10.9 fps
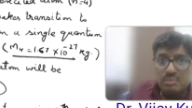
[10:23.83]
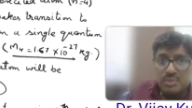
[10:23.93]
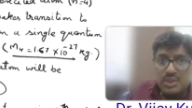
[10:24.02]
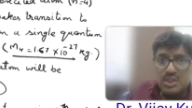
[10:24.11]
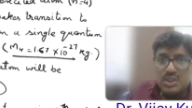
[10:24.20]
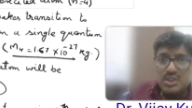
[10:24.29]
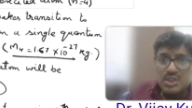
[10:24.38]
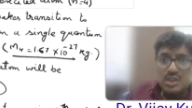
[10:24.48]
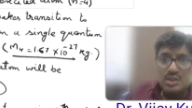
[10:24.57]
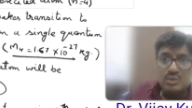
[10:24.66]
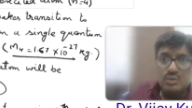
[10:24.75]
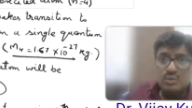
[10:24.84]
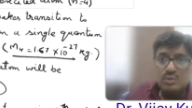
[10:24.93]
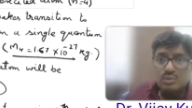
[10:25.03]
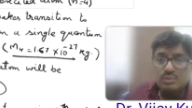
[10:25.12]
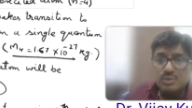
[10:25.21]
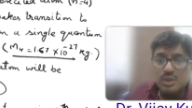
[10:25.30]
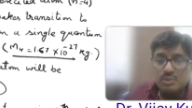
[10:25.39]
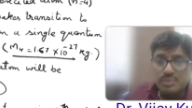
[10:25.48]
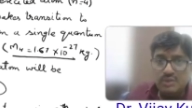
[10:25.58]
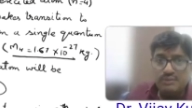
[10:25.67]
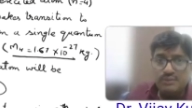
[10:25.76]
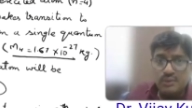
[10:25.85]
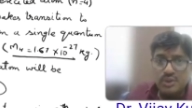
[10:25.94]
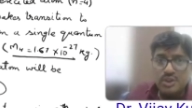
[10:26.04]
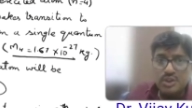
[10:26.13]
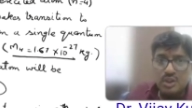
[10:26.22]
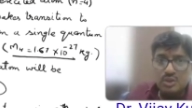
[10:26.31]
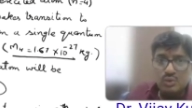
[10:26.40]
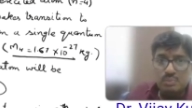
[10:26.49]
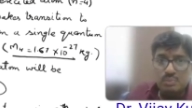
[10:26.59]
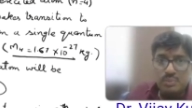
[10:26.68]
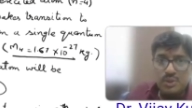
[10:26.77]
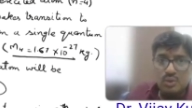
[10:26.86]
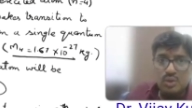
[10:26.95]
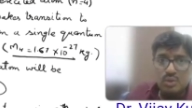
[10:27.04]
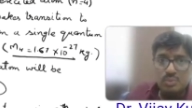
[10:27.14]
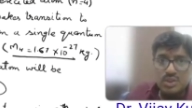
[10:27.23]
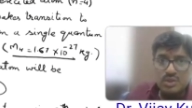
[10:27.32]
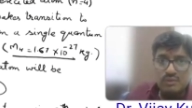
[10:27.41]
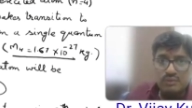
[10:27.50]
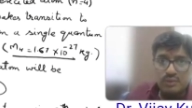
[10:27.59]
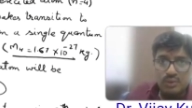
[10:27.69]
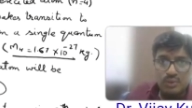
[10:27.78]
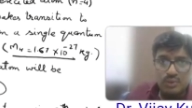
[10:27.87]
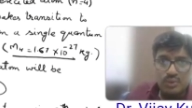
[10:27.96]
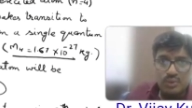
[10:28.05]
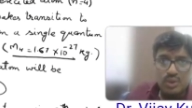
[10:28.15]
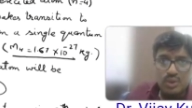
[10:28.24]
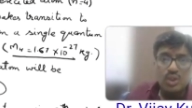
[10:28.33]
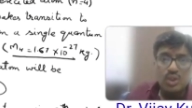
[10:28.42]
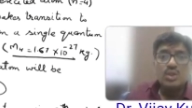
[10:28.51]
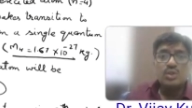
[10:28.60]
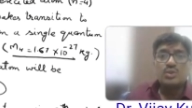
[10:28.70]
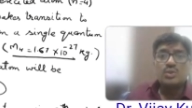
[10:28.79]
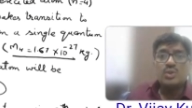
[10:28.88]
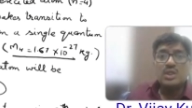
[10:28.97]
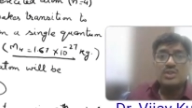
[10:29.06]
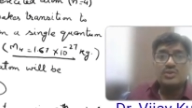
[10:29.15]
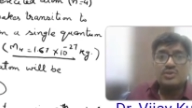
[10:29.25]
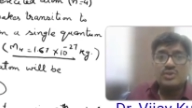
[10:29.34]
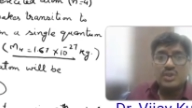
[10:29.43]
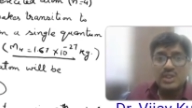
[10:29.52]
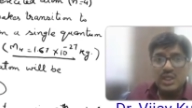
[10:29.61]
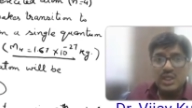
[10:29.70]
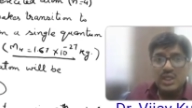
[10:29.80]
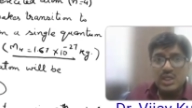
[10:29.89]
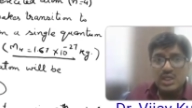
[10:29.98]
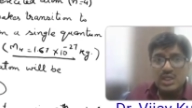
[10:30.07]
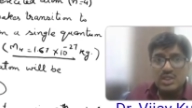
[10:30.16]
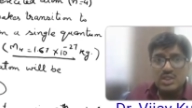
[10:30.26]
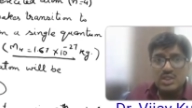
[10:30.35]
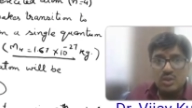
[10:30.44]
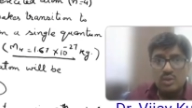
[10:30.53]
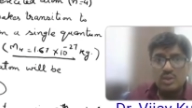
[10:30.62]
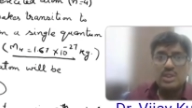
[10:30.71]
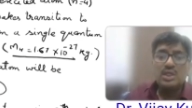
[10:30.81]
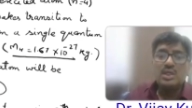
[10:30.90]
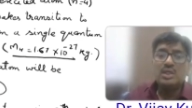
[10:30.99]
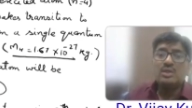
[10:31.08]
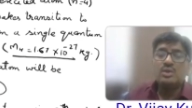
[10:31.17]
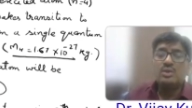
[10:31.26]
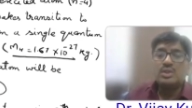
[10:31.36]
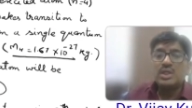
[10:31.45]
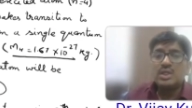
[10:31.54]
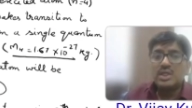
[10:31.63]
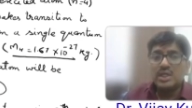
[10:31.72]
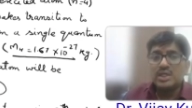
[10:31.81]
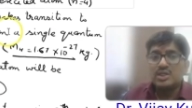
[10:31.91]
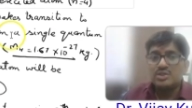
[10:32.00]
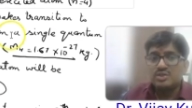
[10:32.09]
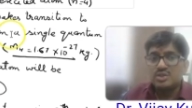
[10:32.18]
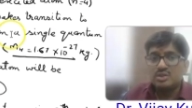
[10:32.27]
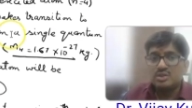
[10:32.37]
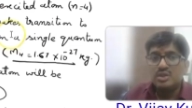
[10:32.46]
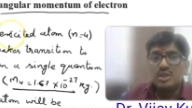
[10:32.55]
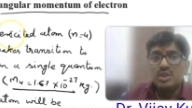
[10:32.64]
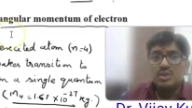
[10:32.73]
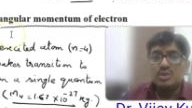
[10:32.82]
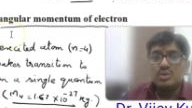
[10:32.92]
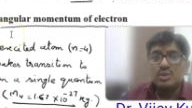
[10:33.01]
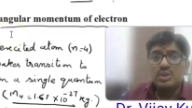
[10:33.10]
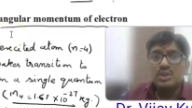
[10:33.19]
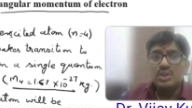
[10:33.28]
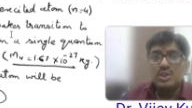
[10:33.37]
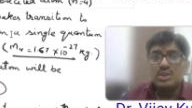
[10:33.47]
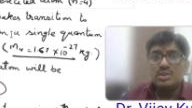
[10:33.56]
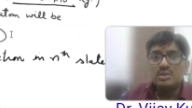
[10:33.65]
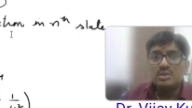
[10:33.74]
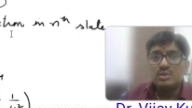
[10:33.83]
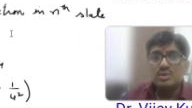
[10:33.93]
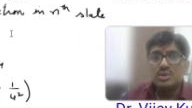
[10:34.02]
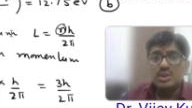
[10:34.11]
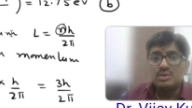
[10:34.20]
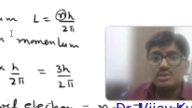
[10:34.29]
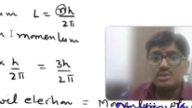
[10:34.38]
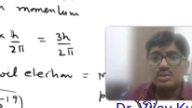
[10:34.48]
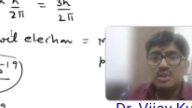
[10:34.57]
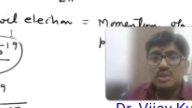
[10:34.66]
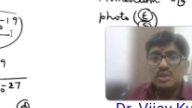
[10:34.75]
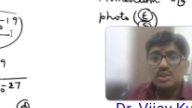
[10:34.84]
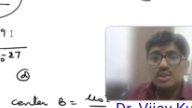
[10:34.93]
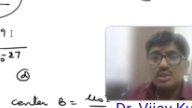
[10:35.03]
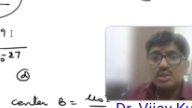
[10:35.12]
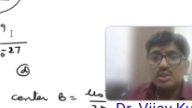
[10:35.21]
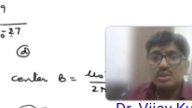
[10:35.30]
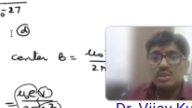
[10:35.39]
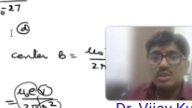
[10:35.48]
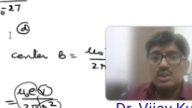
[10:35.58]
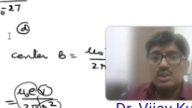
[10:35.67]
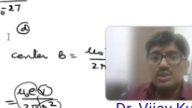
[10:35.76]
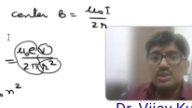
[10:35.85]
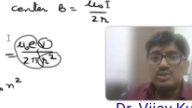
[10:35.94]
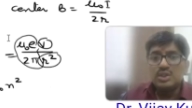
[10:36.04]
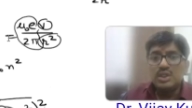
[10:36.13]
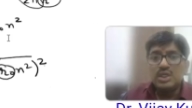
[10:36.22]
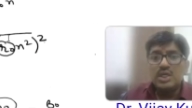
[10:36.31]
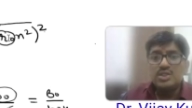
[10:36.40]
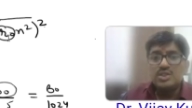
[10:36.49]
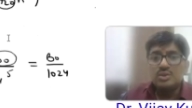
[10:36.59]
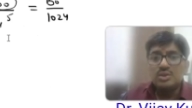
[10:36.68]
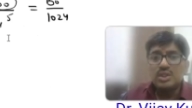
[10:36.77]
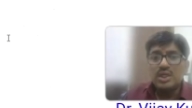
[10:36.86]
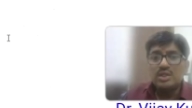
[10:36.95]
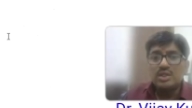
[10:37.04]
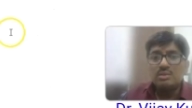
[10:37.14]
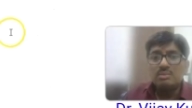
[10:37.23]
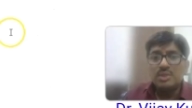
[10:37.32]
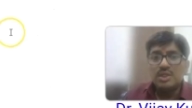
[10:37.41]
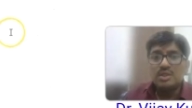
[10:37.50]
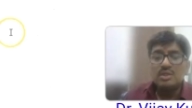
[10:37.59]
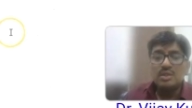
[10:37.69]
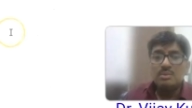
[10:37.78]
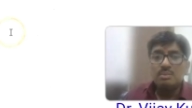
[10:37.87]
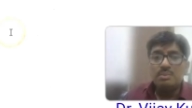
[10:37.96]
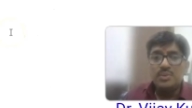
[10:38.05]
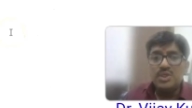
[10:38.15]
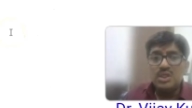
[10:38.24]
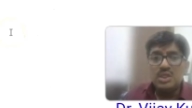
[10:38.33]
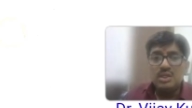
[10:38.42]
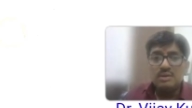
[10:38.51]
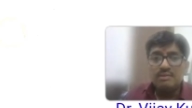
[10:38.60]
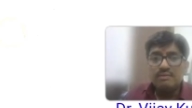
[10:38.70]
B is equal to B4 is equal to B naught 64. So answer A is not the correct answer. So in this question, answer A is not correct, but B,